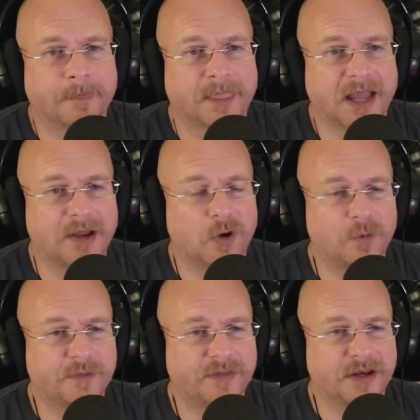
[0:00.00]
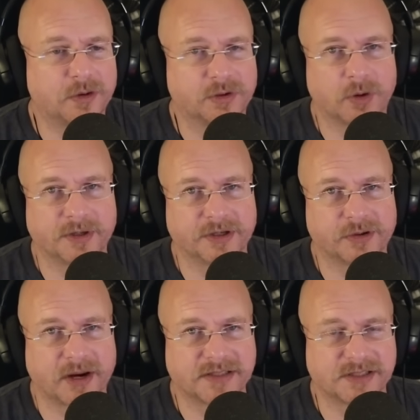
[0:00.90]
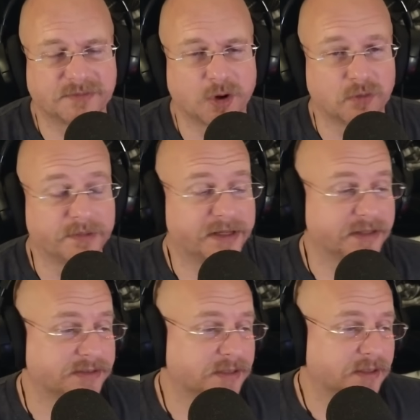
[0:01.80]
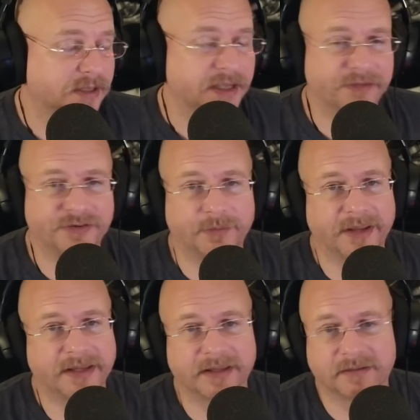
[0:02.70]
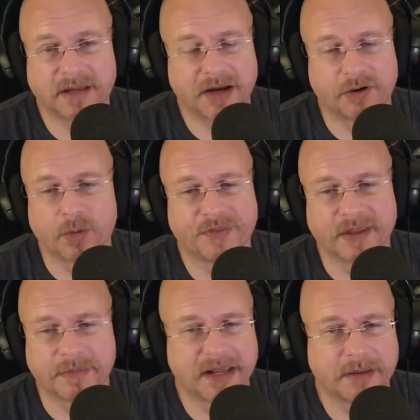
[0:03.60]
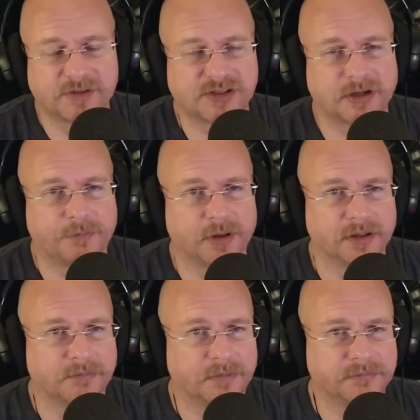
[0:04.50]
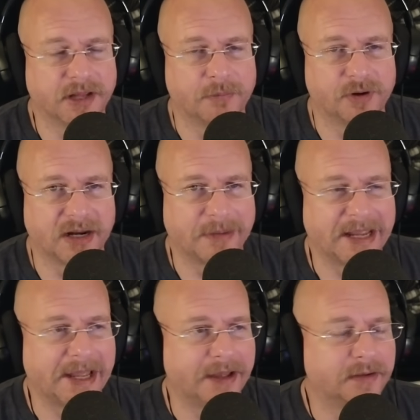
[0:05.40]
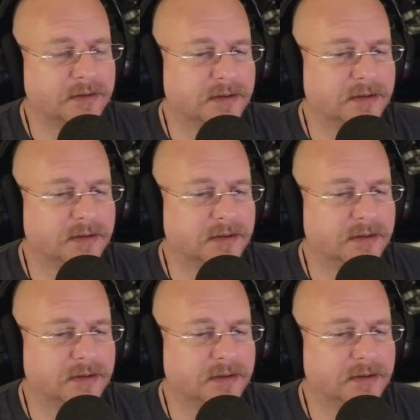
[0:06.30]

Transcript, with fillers: I hope that they don't go into crisis mode because if you're making, I don't know what they made. I'm just going to pull a number out of my hat.